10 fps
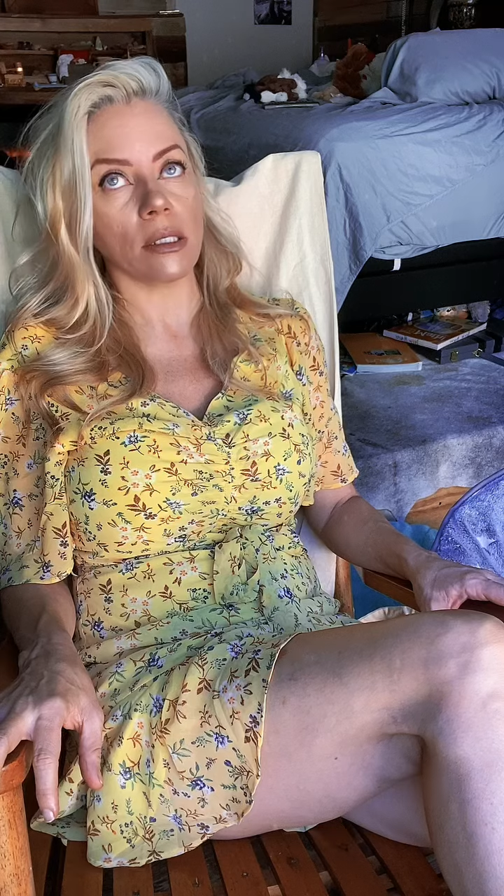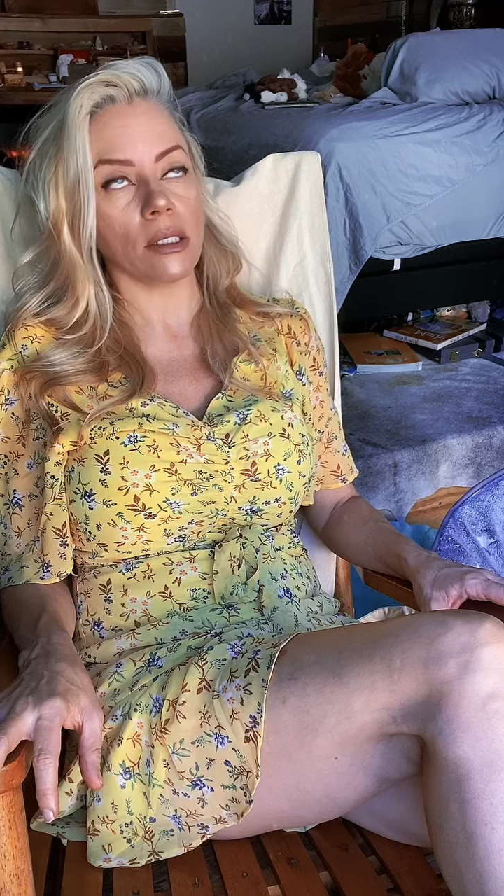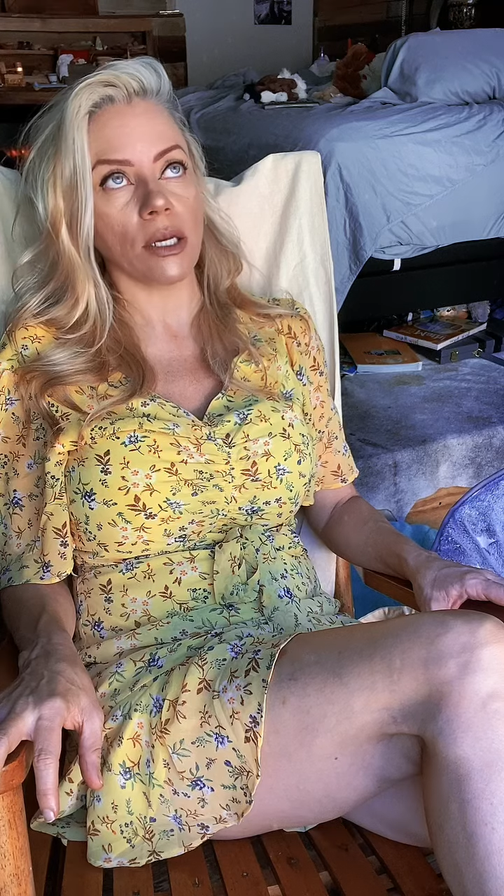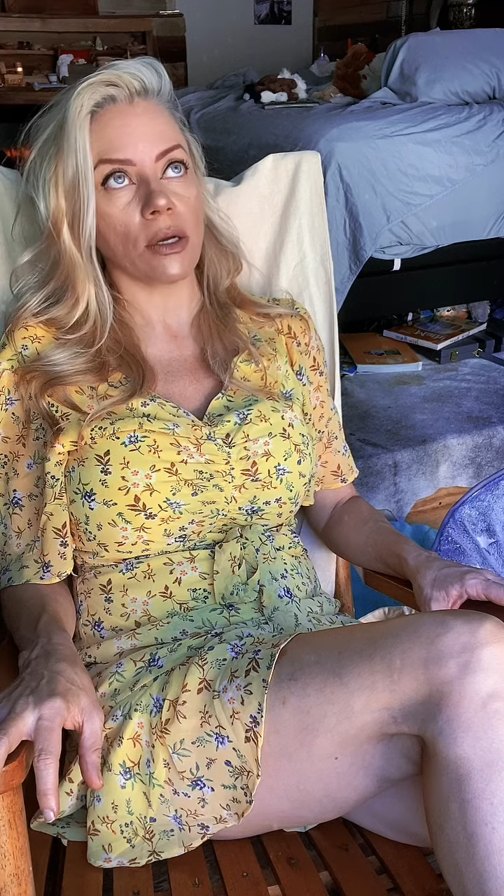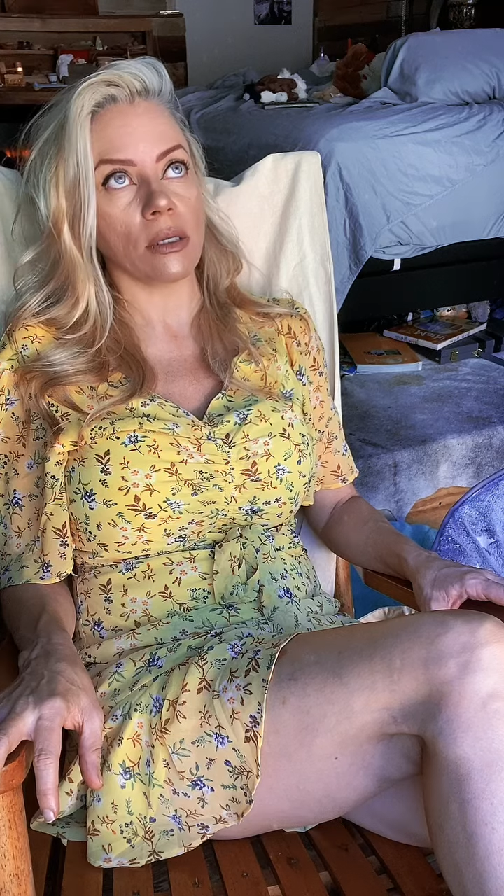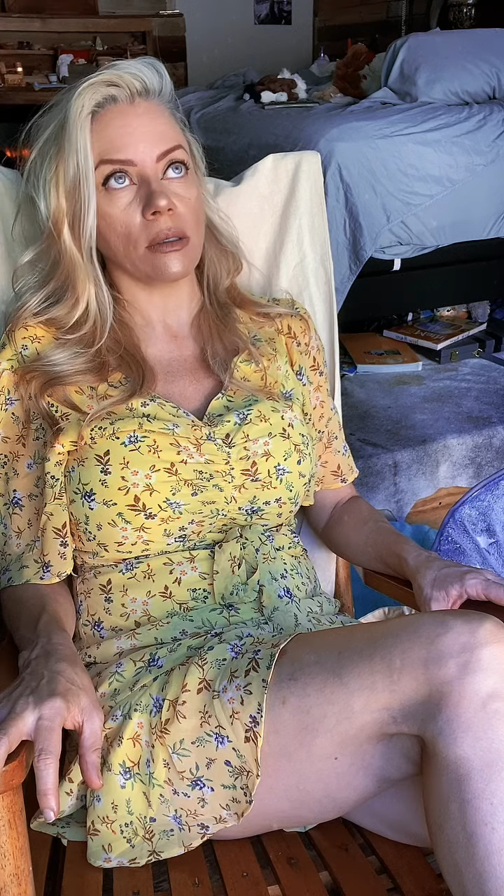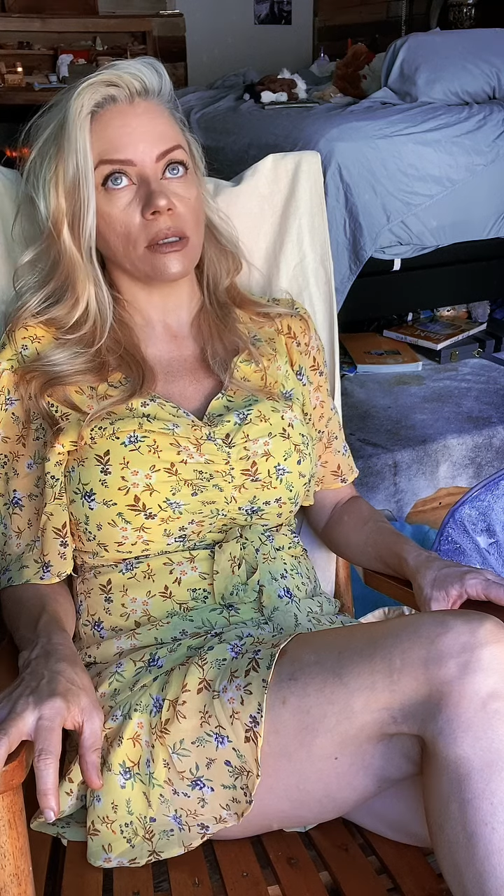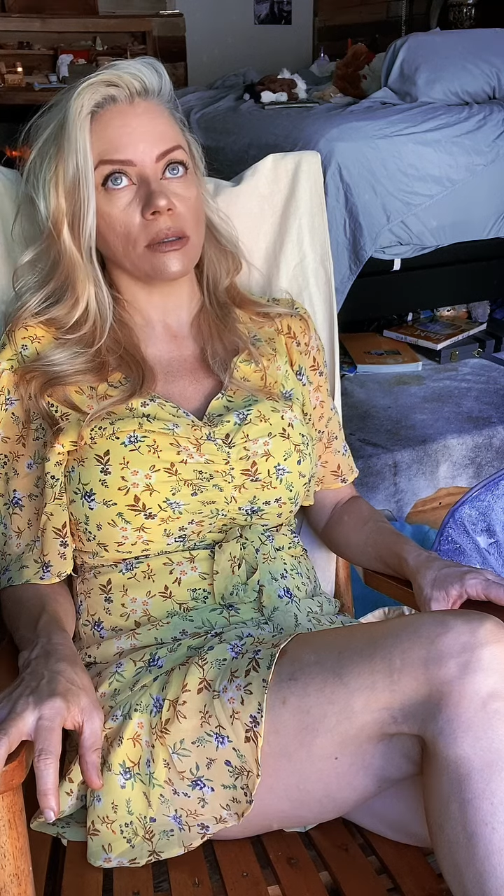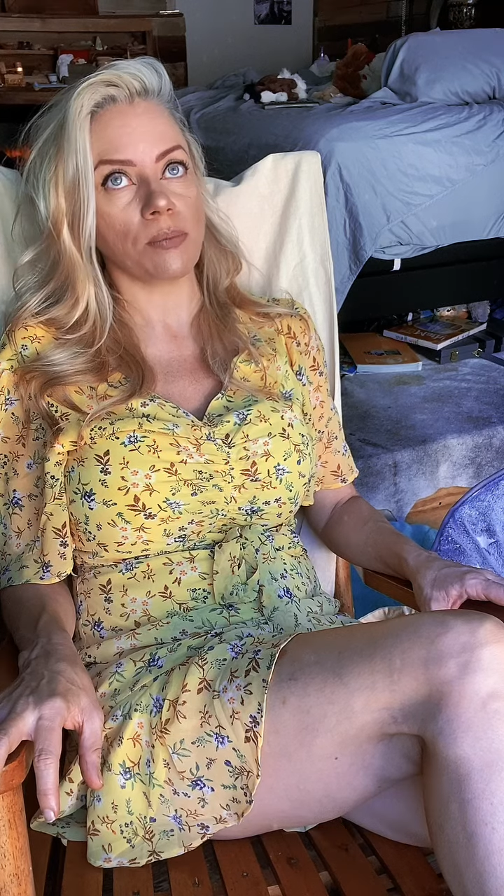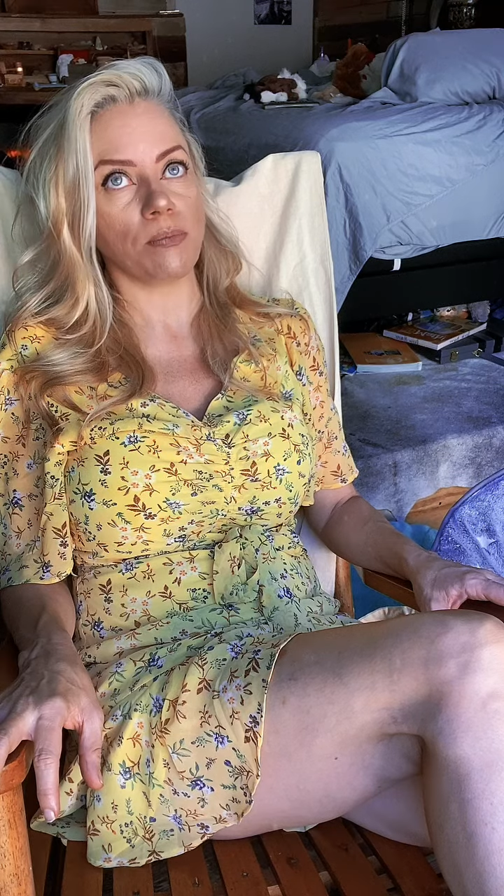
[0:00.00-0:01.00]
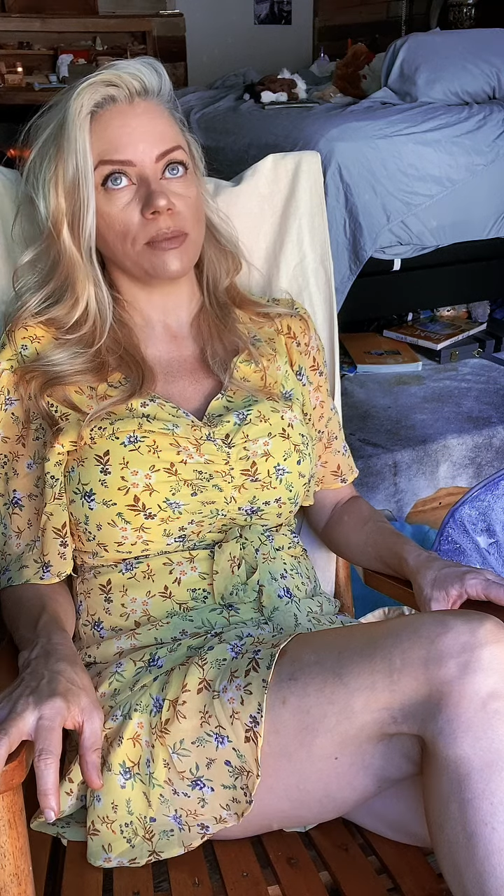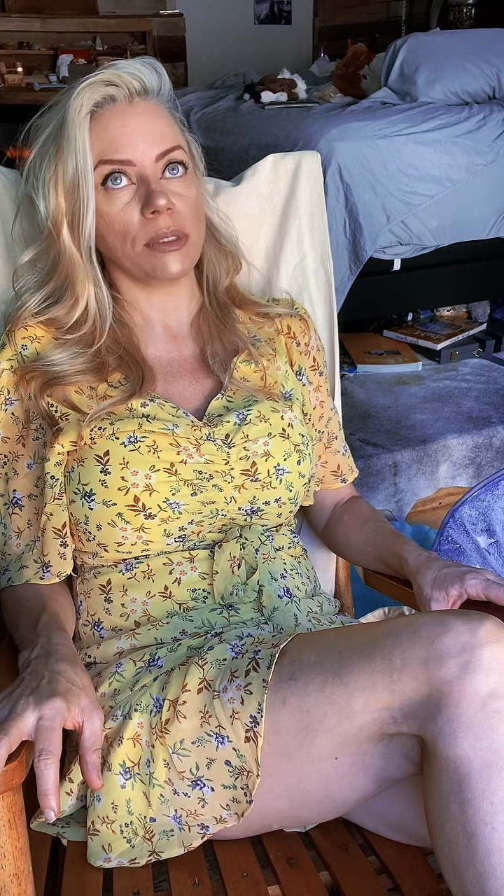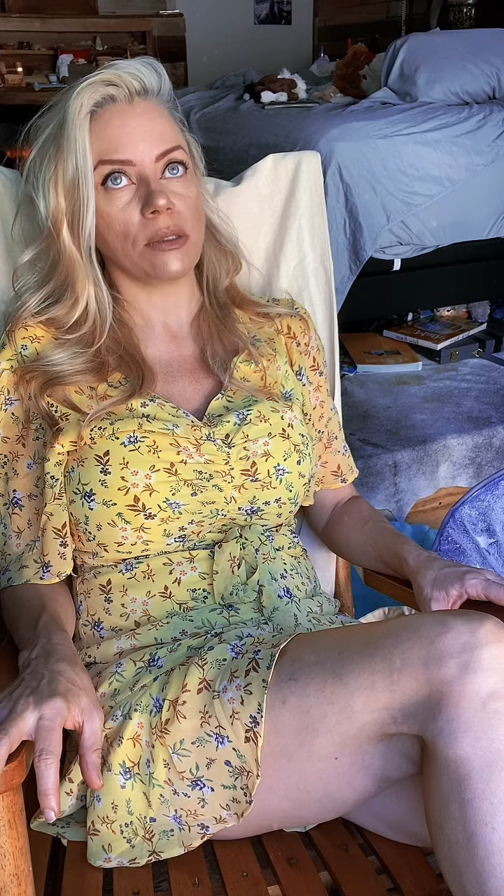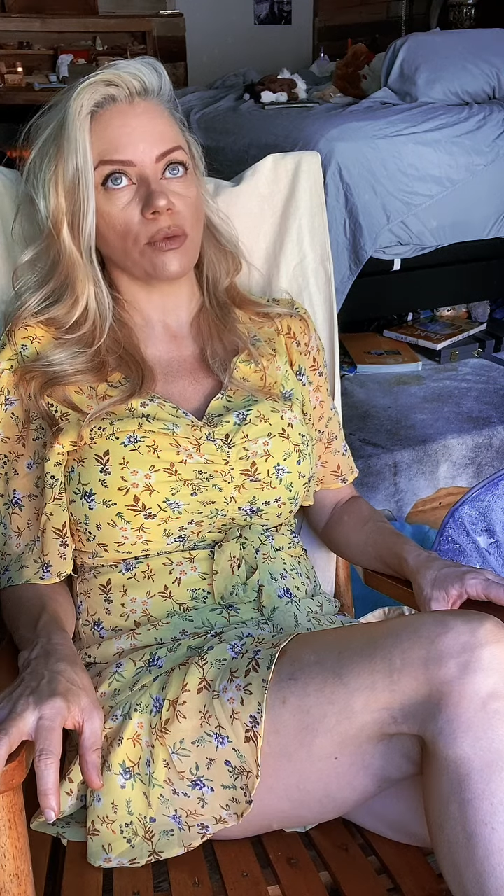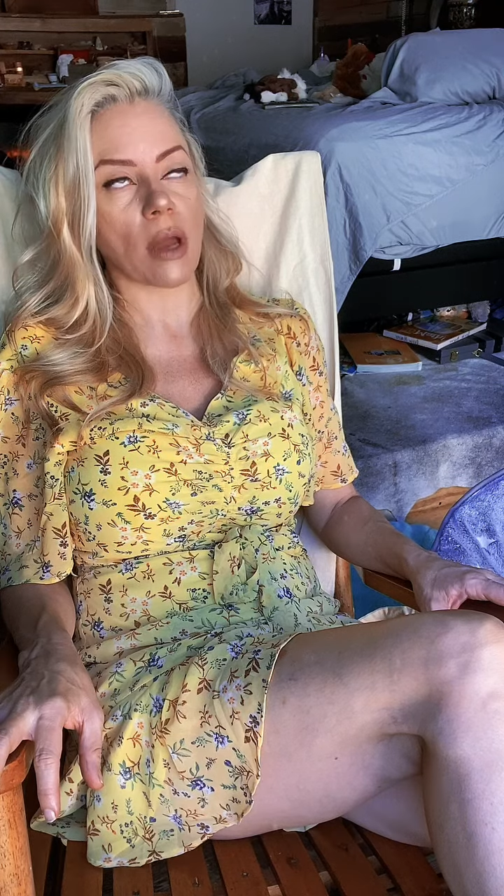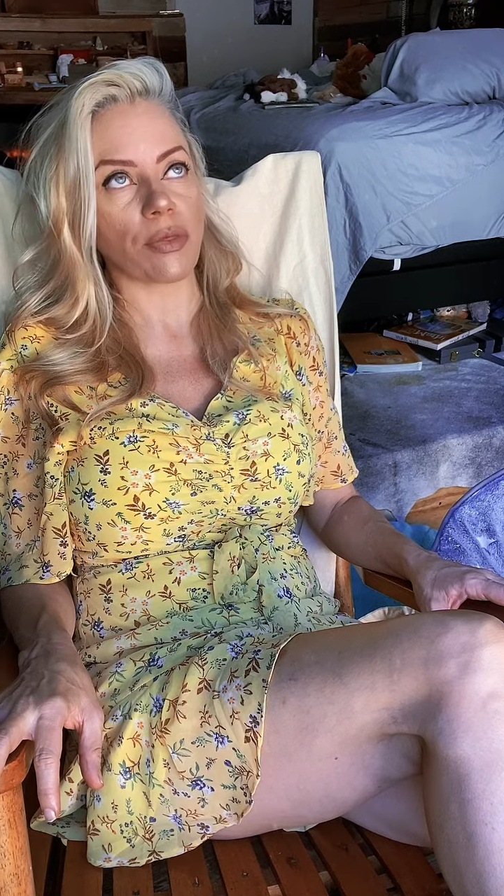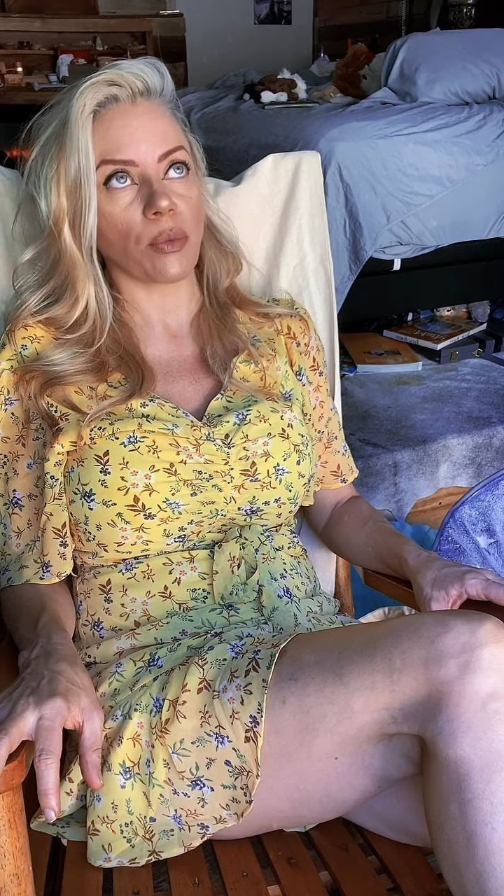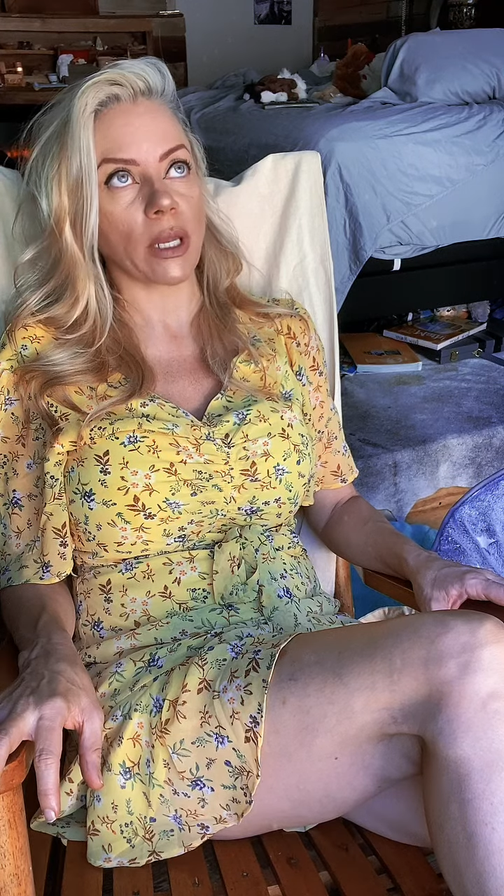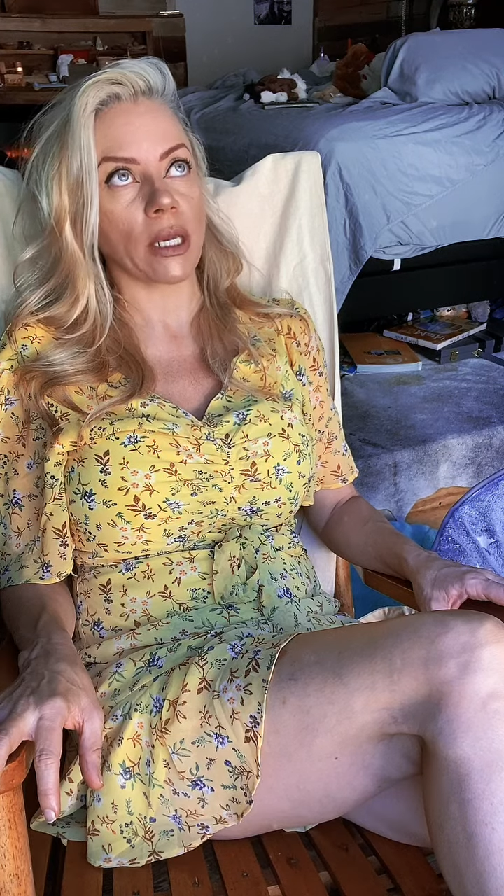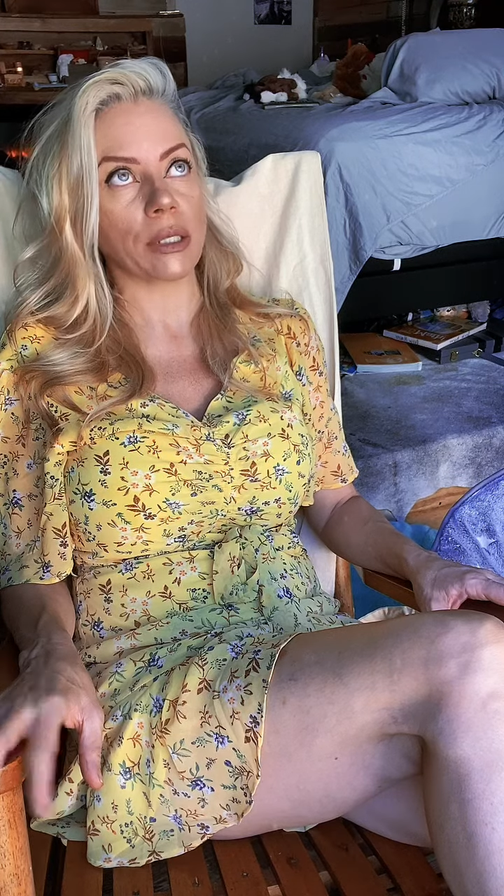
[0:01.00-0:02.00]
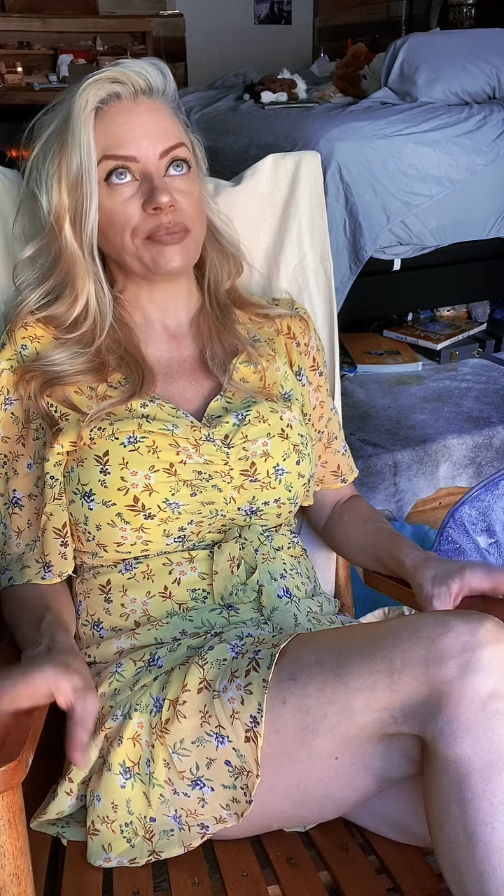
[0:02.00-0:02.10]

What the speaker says: you know, it's throughout the week.